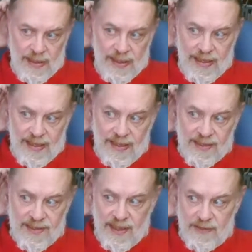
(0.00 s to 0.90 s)
Legh,
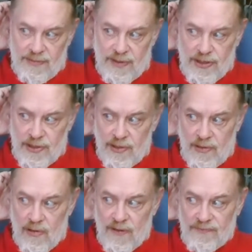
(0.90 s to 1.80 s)
as it has been
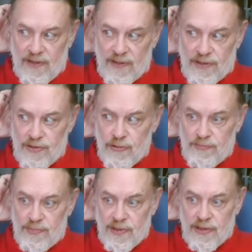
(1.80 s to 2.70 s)
shown, often
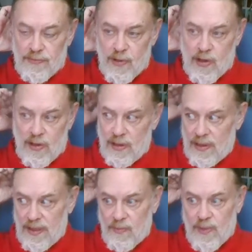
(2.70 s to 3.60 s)
stooped to small
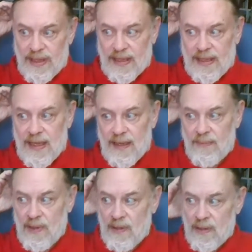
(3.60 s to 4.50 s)
and wicked
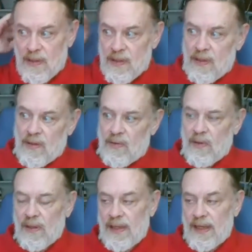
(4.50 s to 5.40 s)
game,
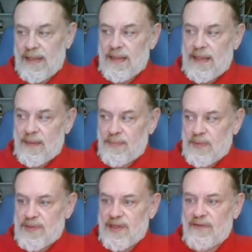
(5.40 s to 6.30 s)
while Layton kept
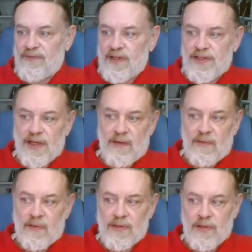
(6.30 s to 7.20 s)
himself in
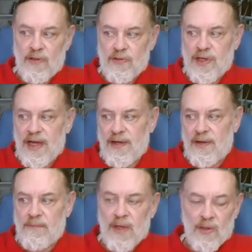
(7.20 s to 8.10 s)
general to those
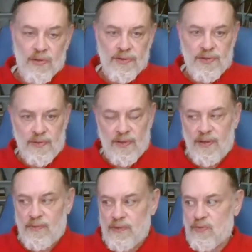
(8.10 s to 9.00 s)
higher abodes where
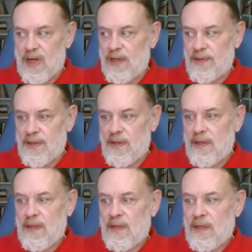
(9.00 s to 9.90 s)
there was wealth
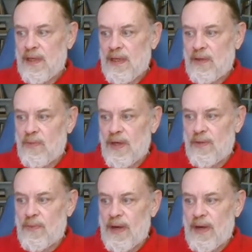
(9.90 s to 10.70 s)
and where the